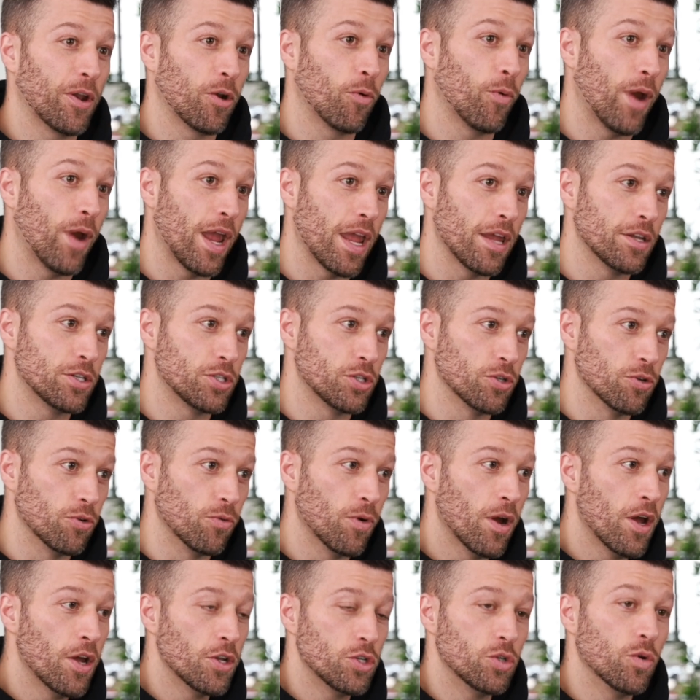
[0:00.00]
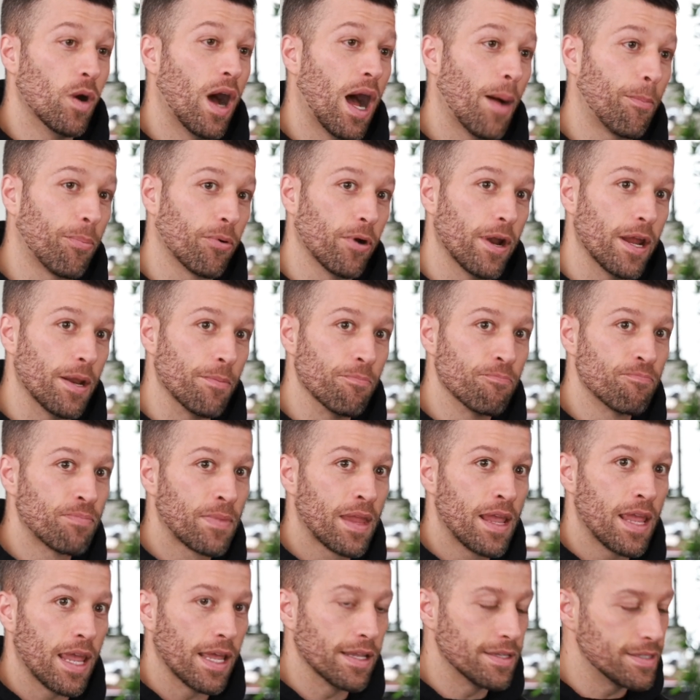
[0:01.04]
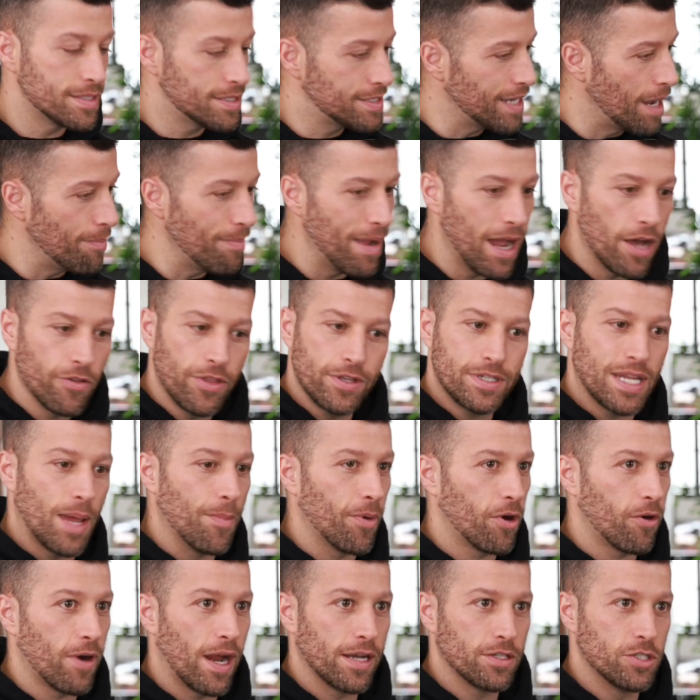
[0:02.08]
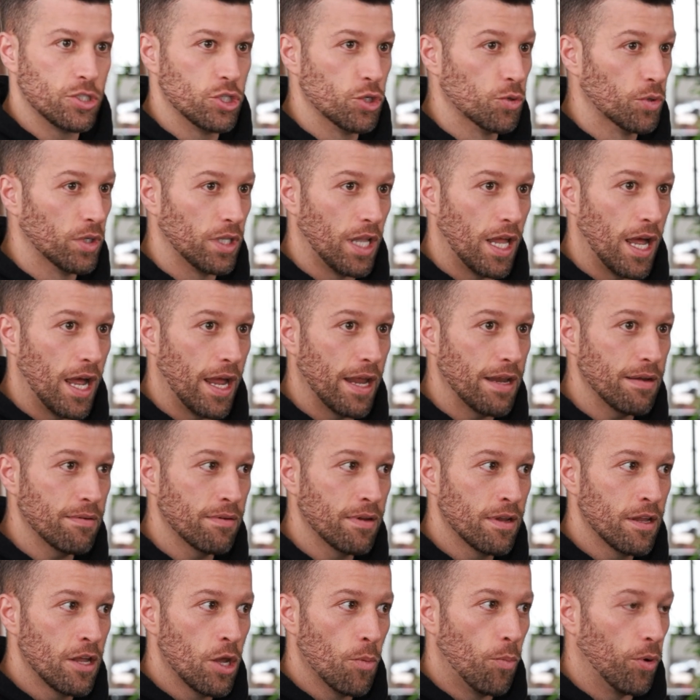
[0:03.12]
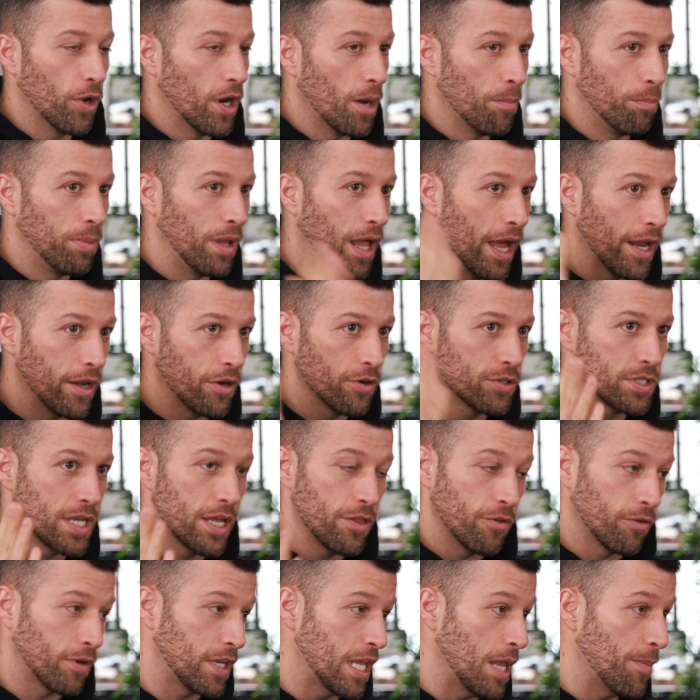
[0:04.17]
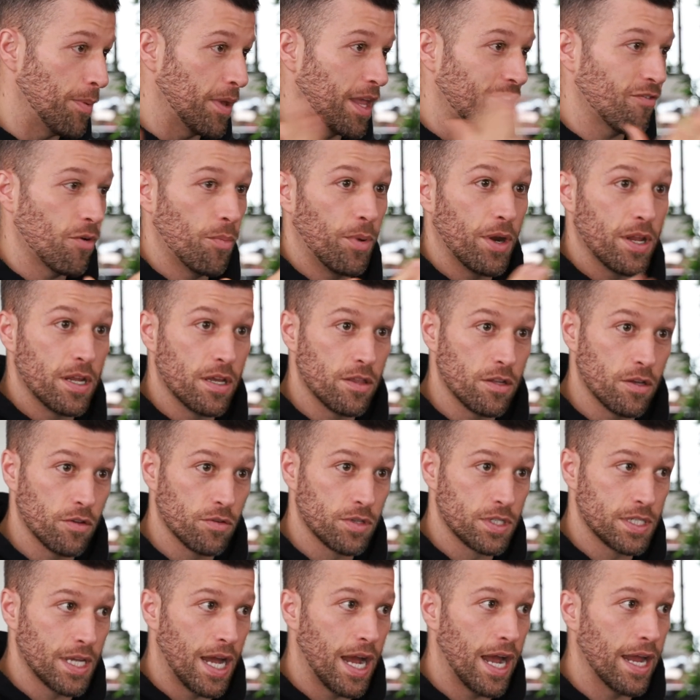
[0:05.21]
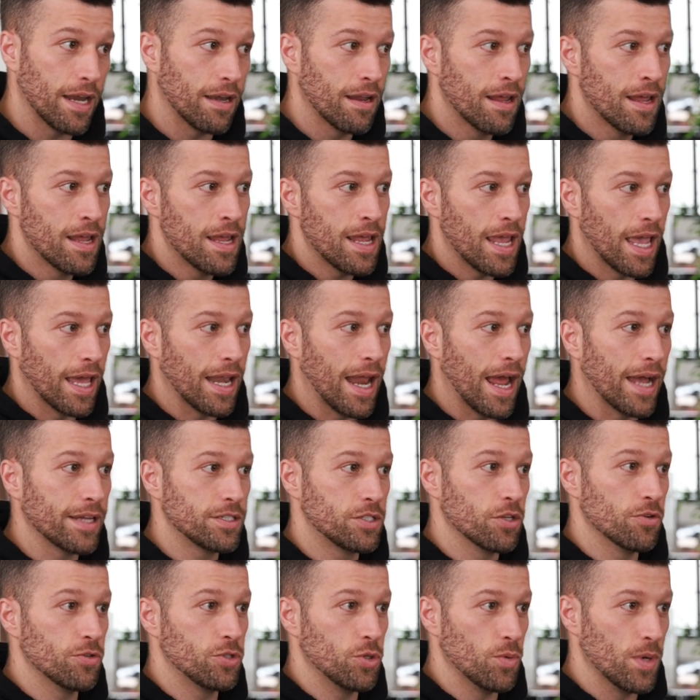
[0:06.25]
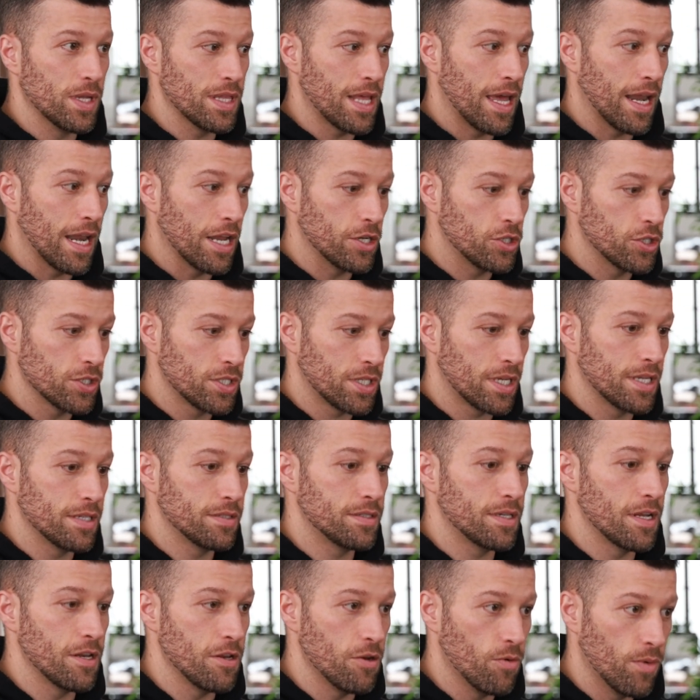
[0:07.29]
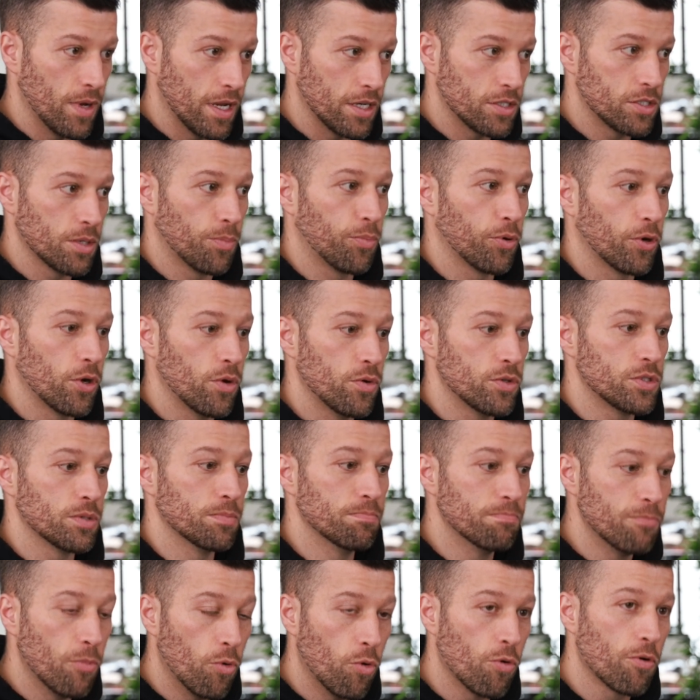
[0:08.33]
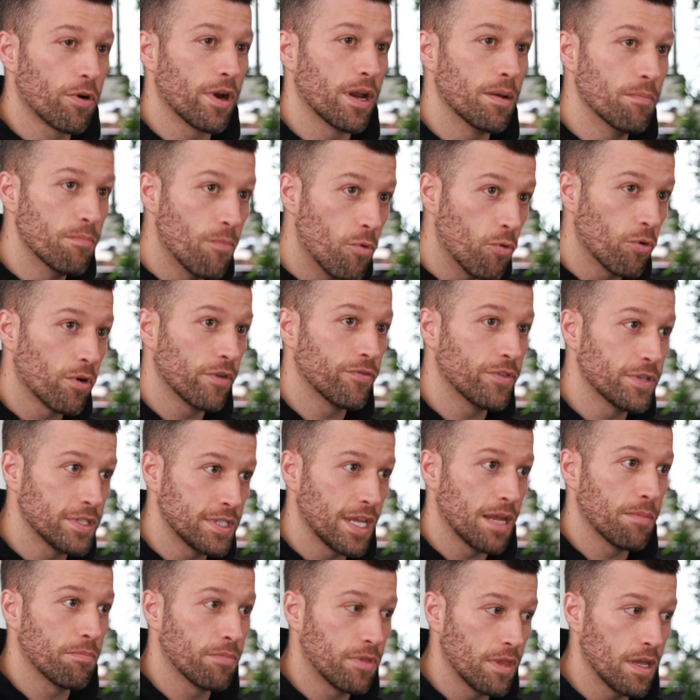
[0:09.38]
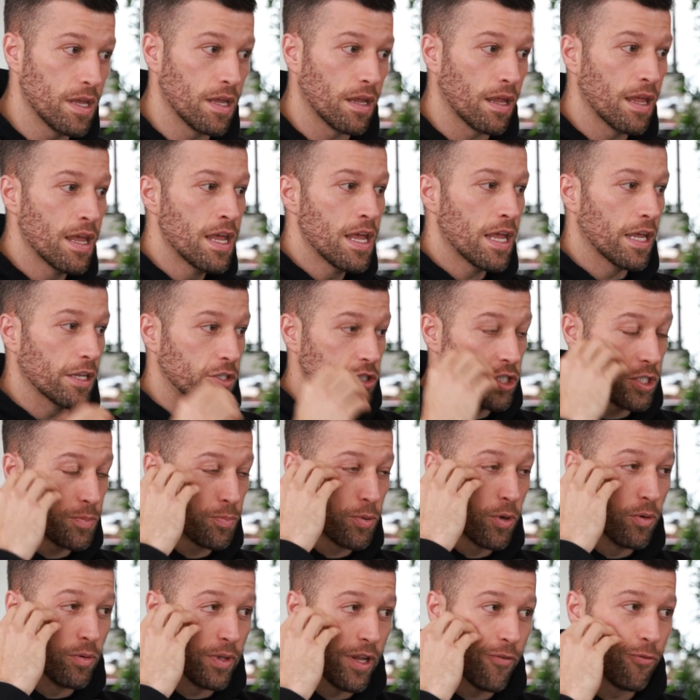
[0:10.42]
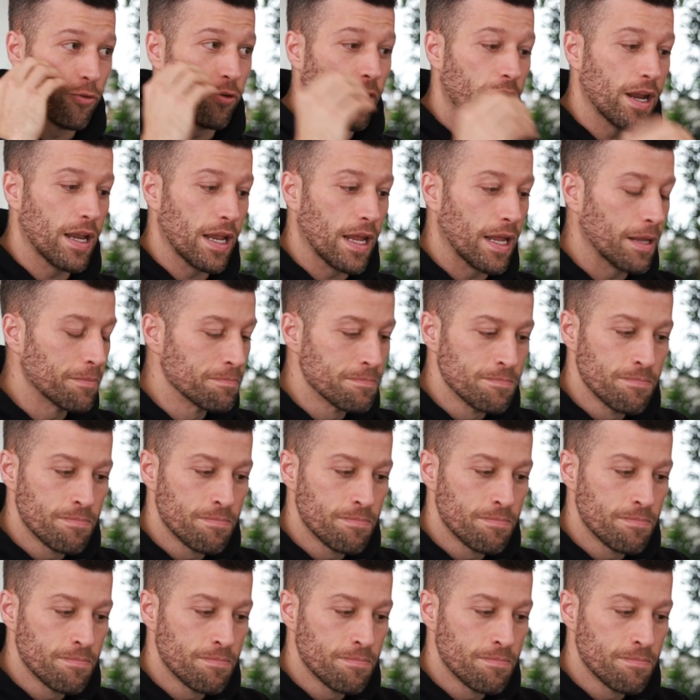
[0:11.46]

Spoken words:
better way to operate. Somehow the Democrats drew a line, put up blinders, and they're keeping everybody on the other side. And as they're doing that, it's just continuing to produce more and more of the same thing. It's just proliferating.